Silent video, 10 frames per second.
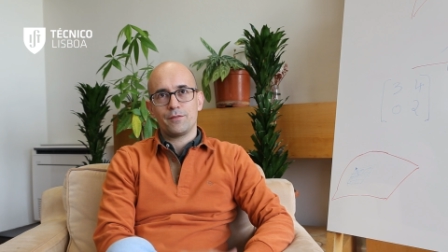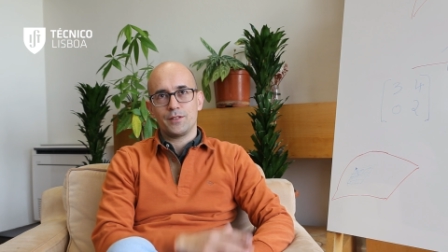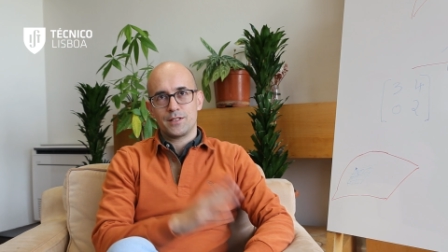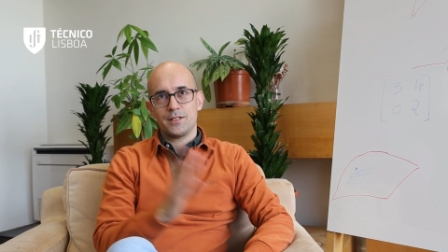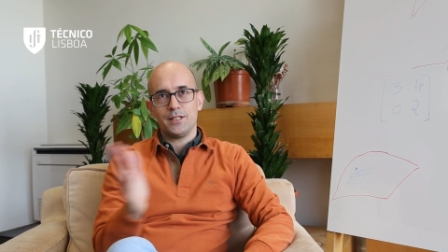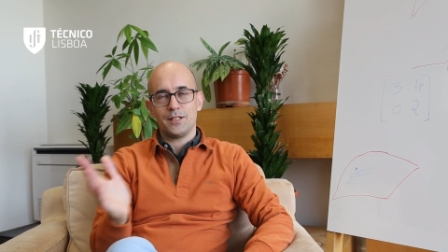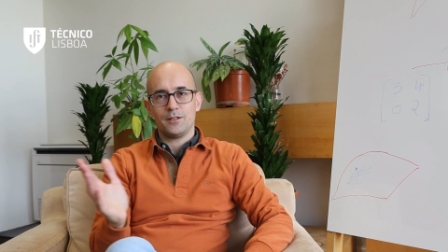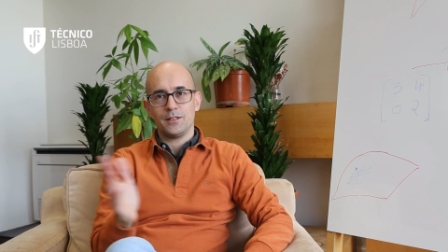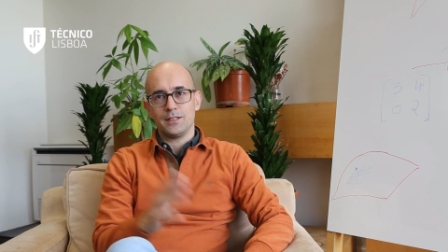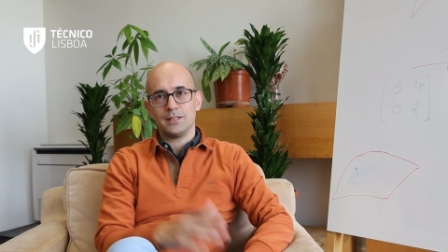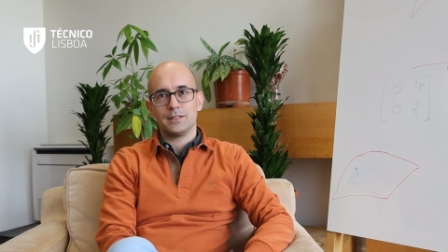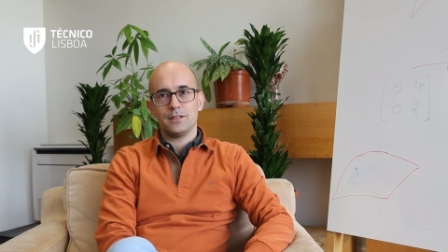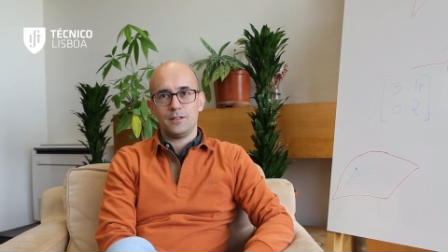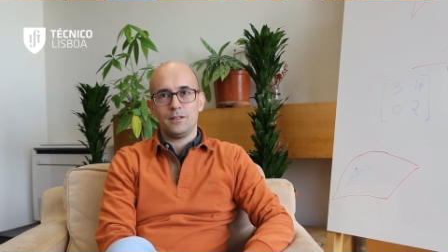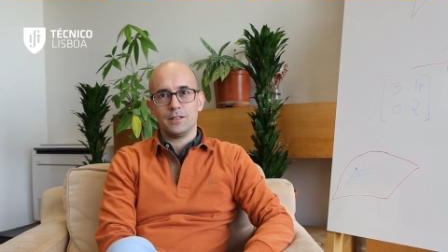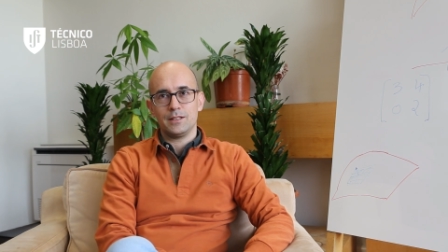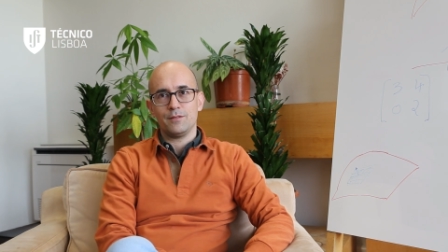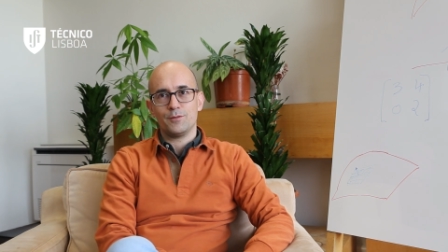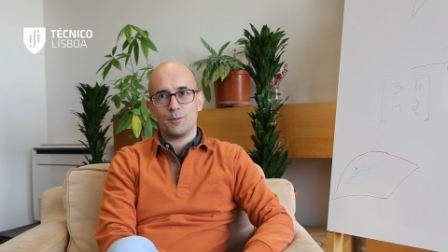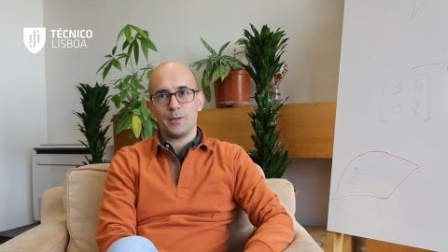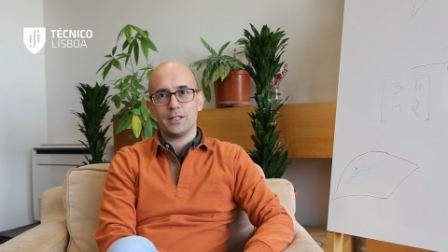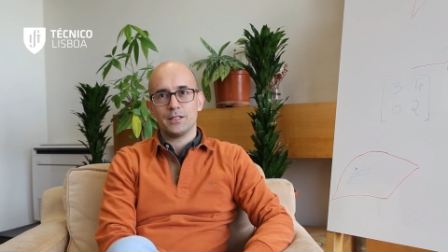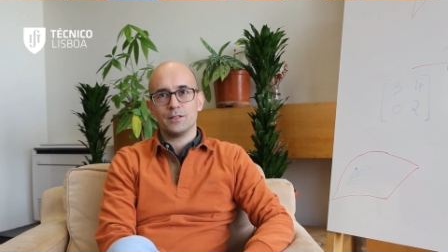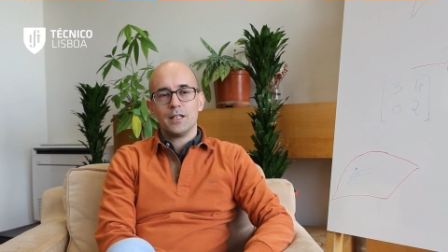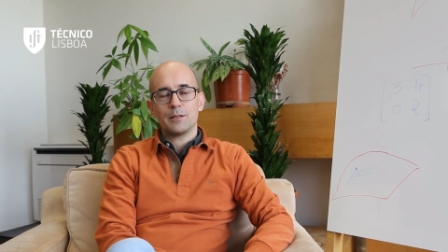after seeing all this information.